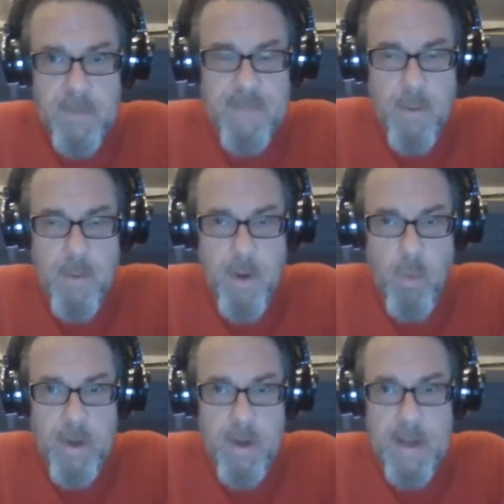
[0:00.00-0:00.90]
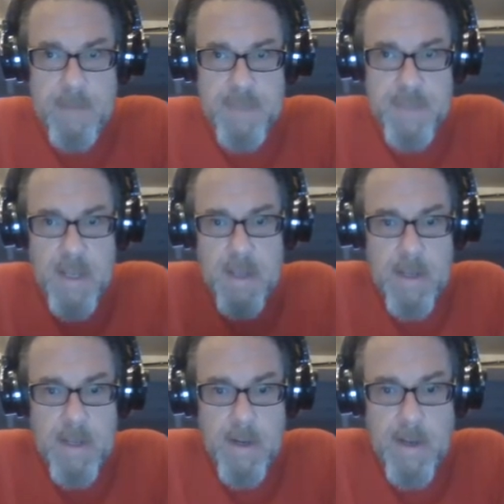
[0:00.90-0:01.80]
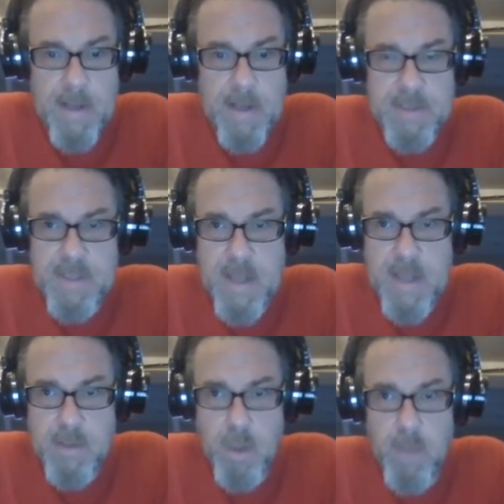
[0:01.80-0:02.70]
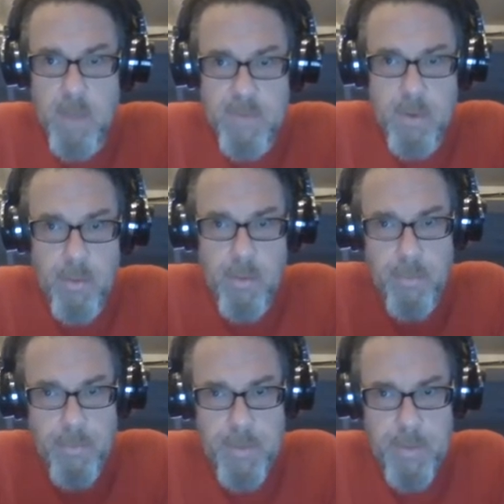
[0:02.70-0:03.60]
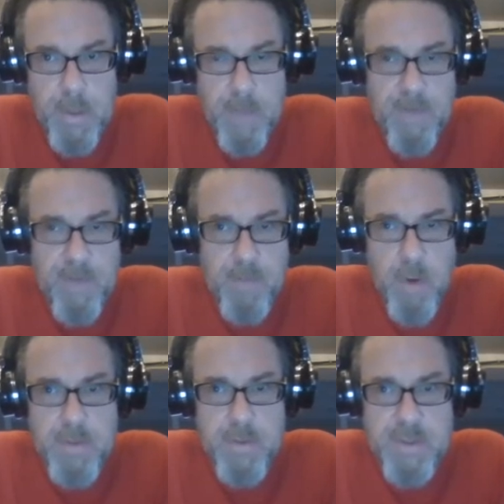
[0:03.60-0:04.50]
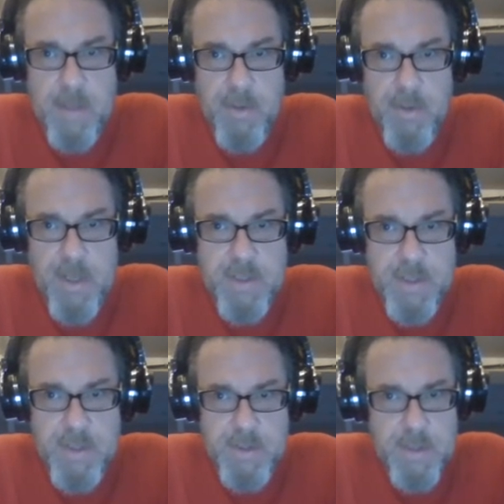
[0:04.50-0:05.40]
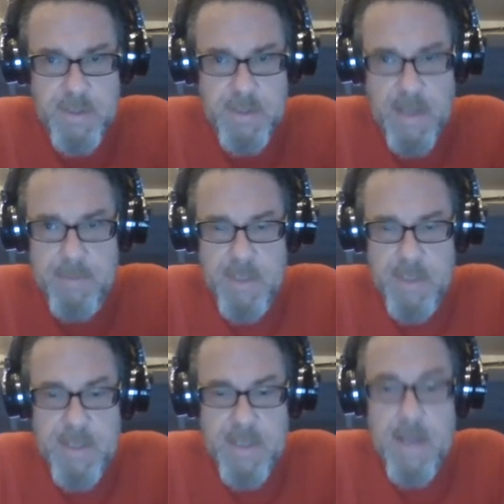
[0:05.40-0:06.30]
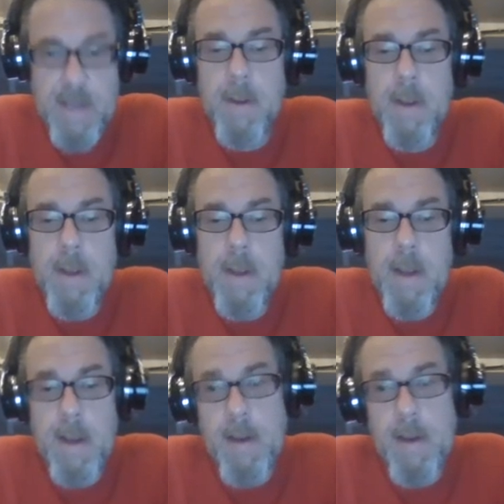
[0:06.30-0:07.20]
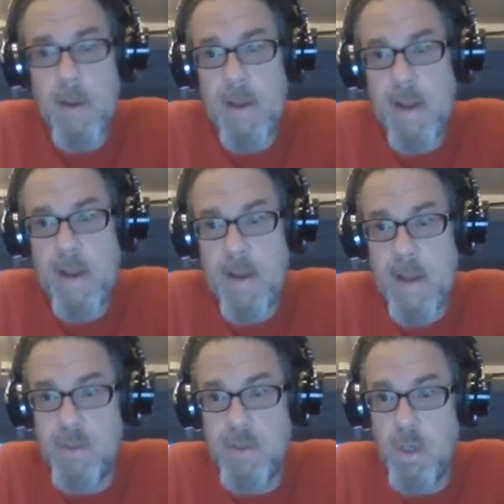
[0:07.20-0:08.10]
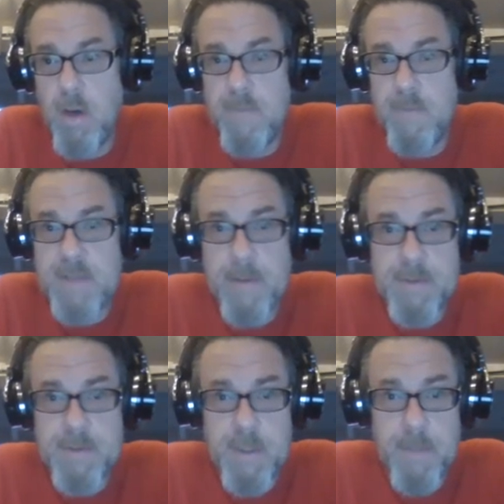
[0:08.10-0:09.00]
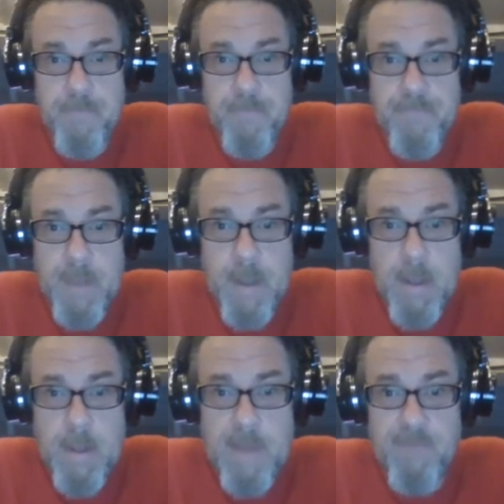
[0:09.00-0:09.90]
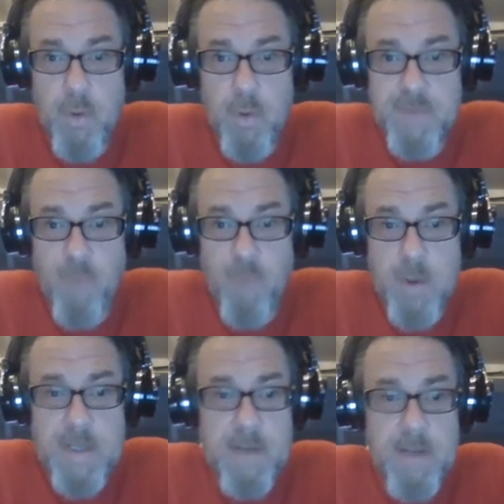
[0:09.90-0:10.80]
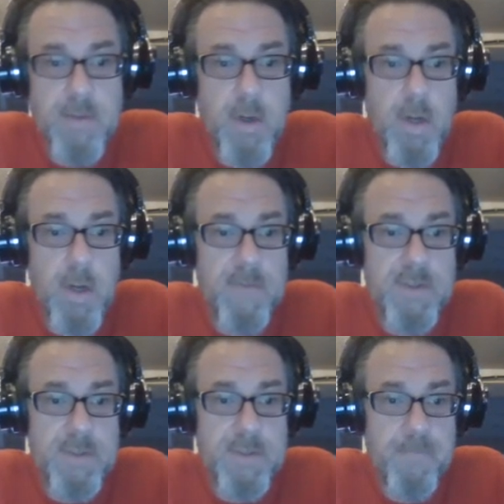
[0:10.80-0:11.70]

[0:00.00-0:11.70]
they want to win games. You know, I'd like to see that turnover total. You know, if it approaches double digits, it stops at ten. And they only had nine turnovers. That was good. They forced 14 turnovers.